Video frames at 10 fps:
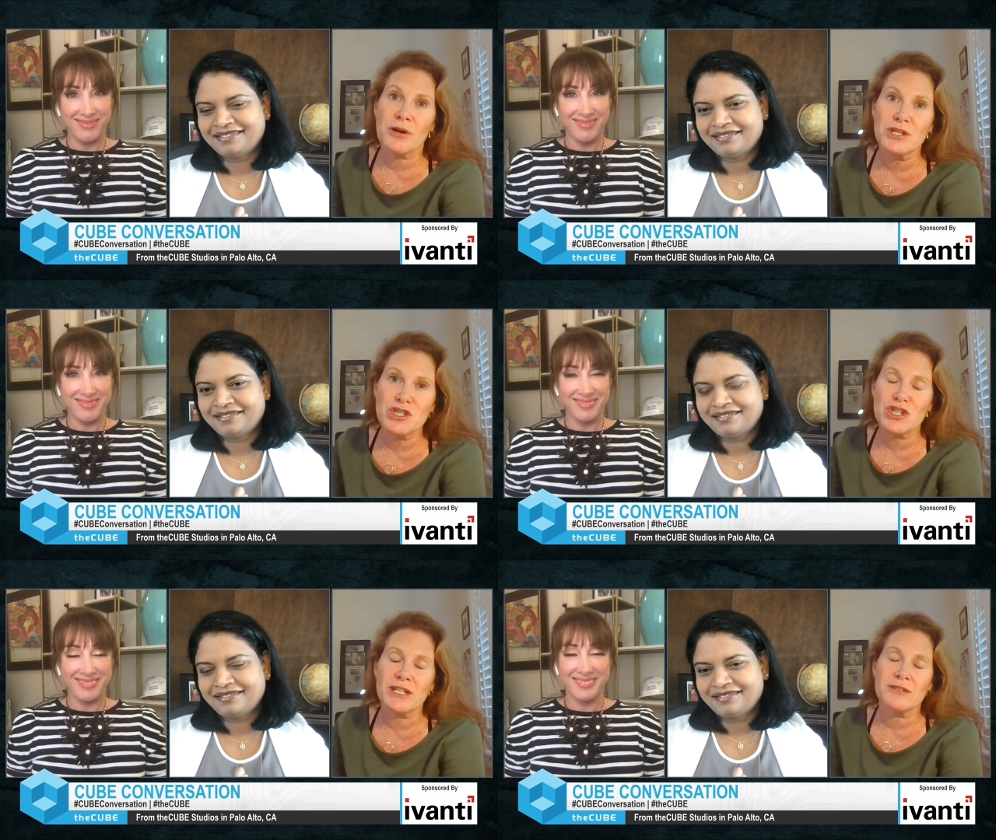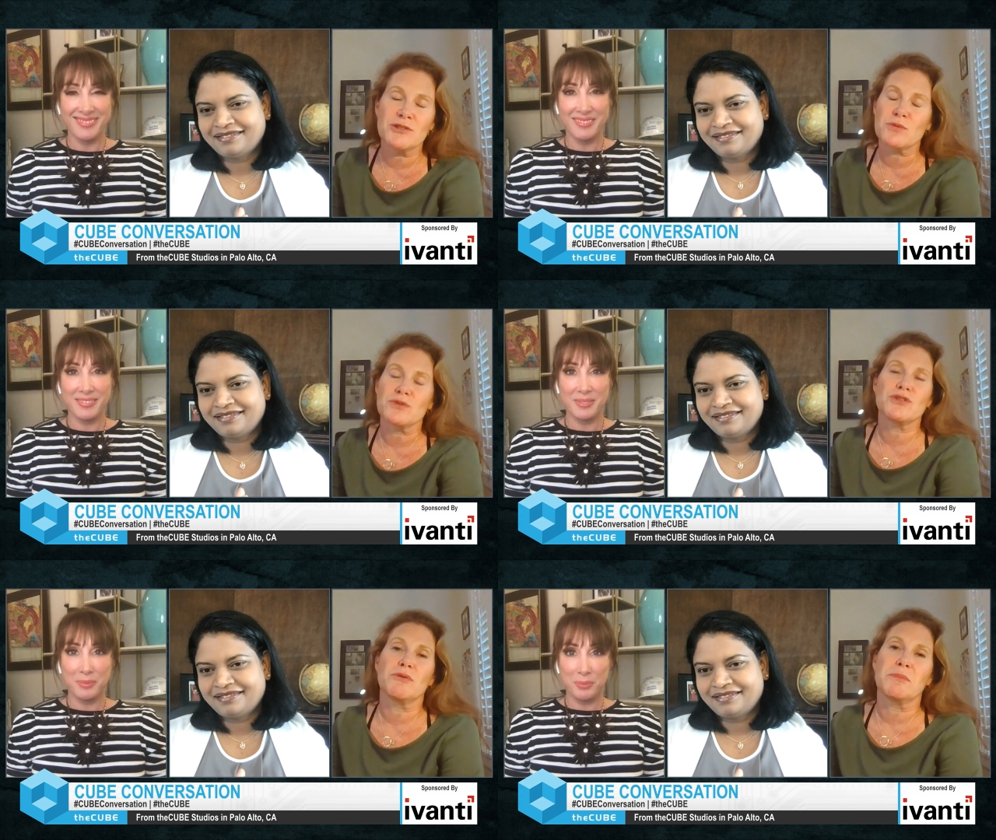Speaker 1: our engineers
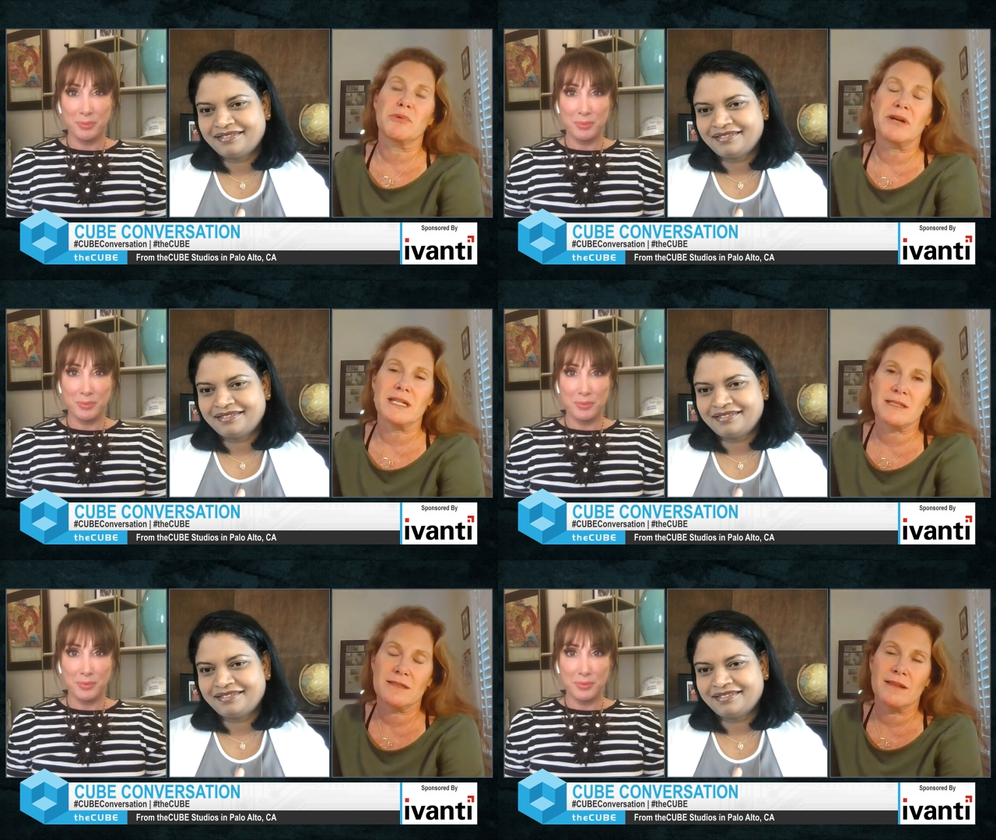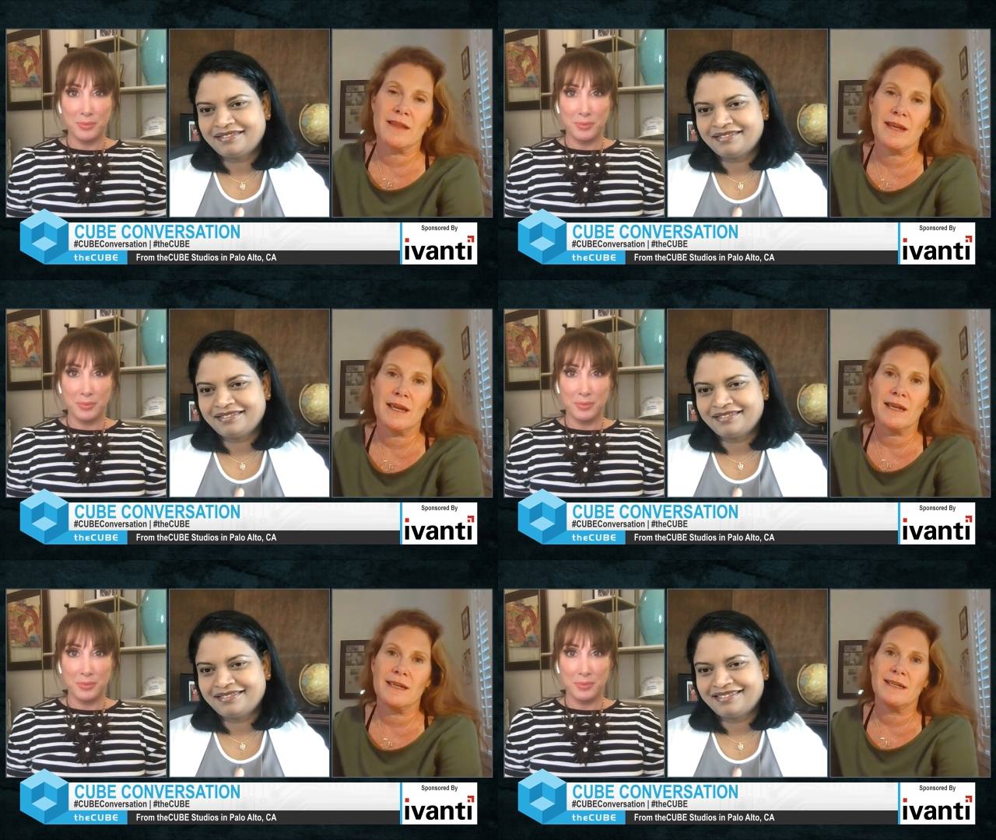were so impressed.
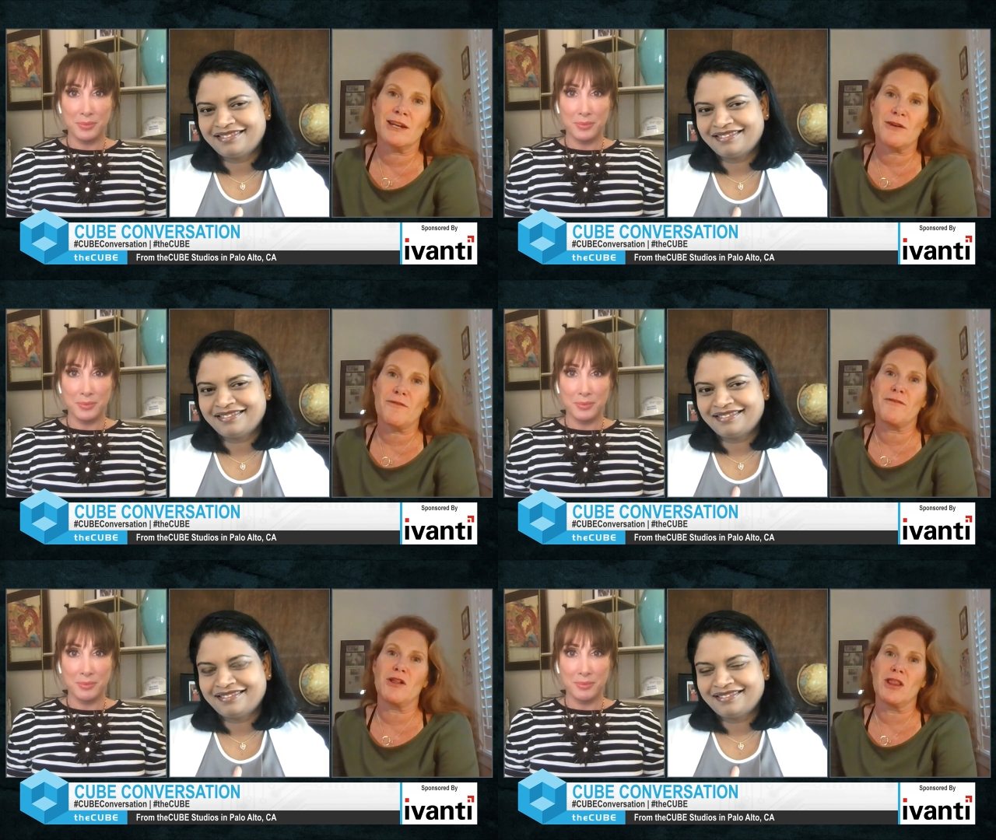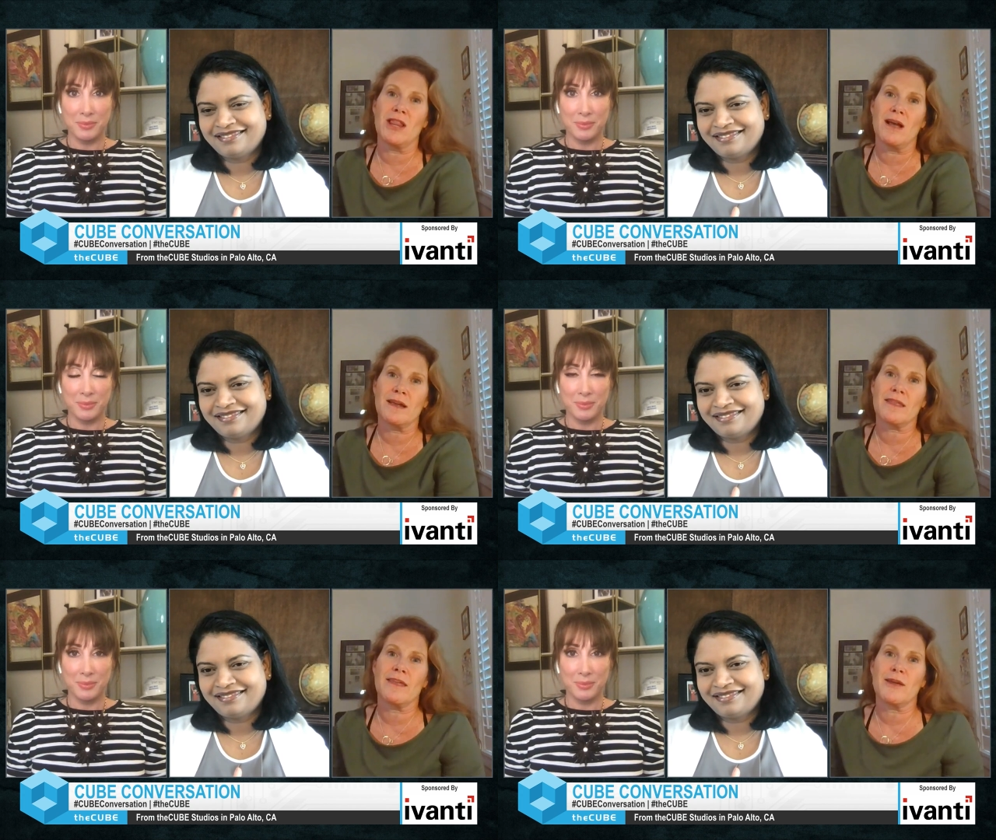They, you know, felt
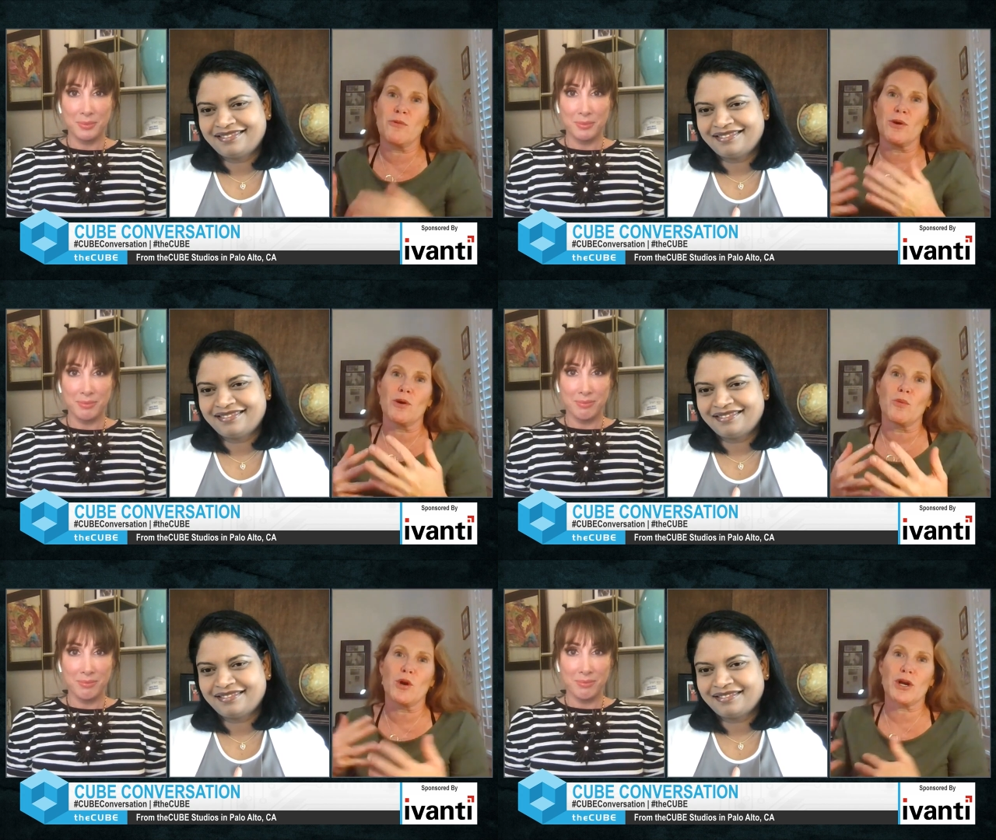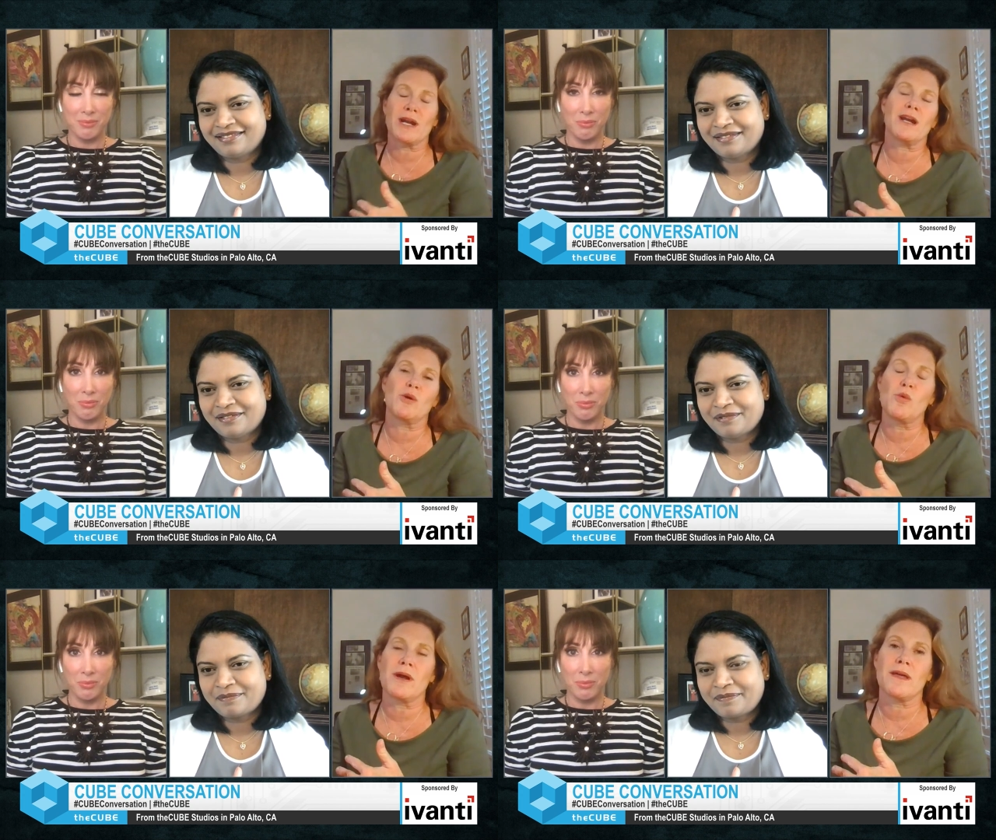like they were
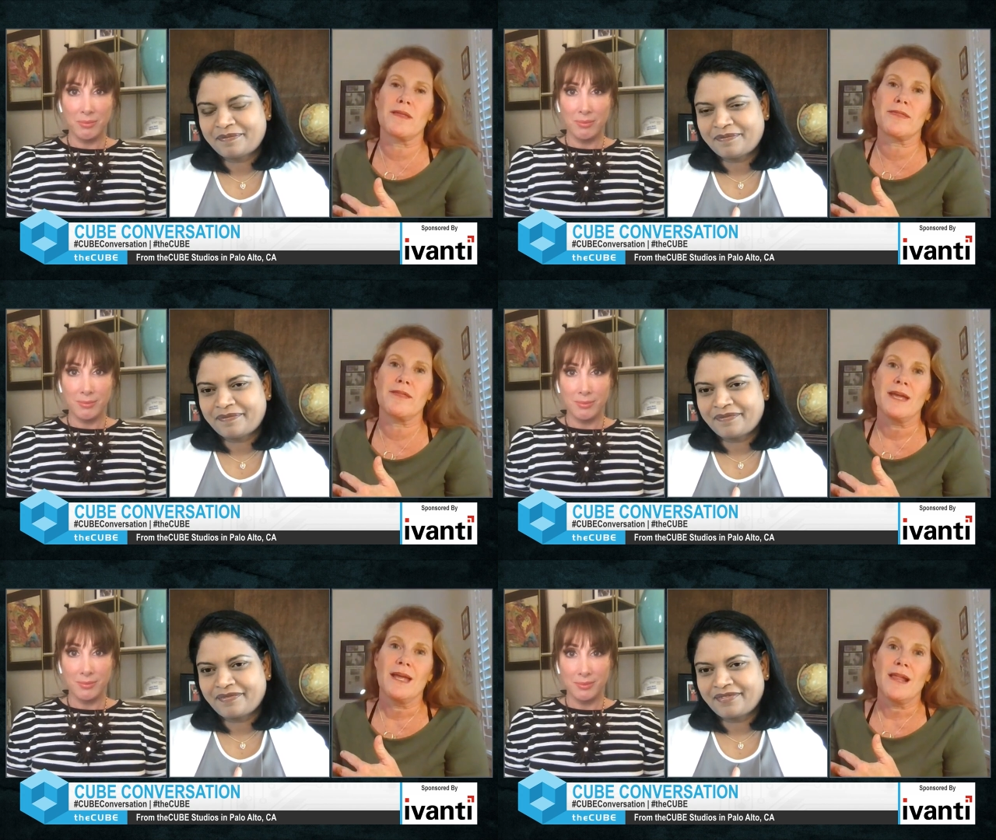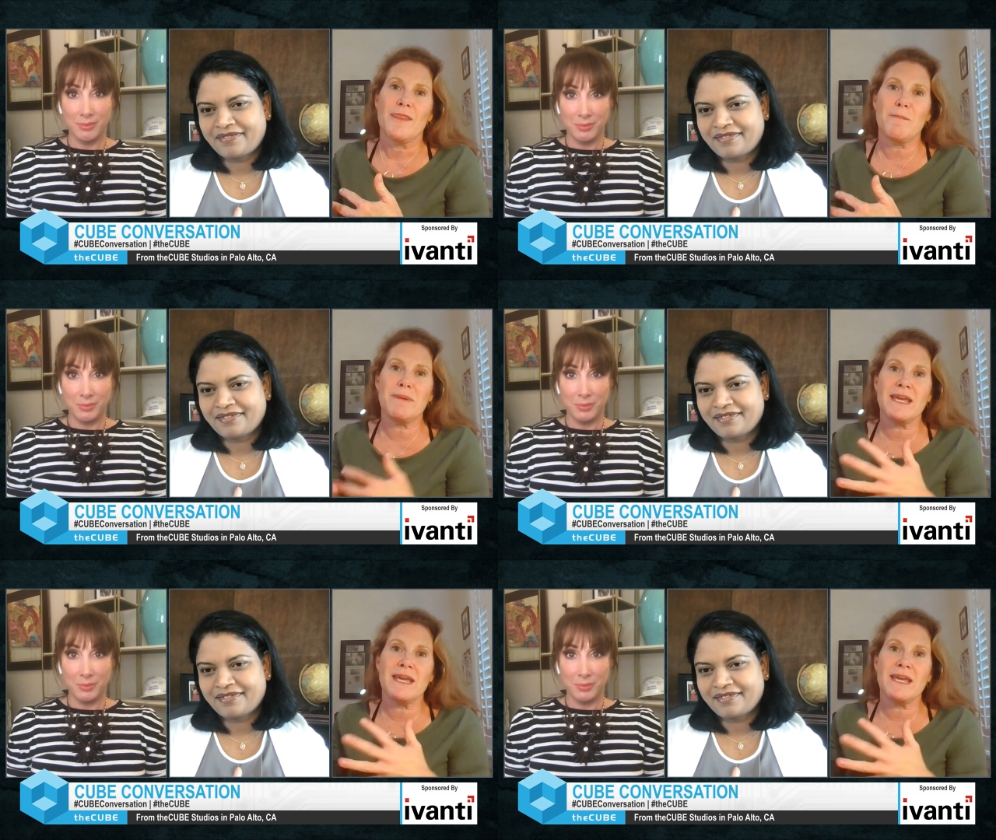working with the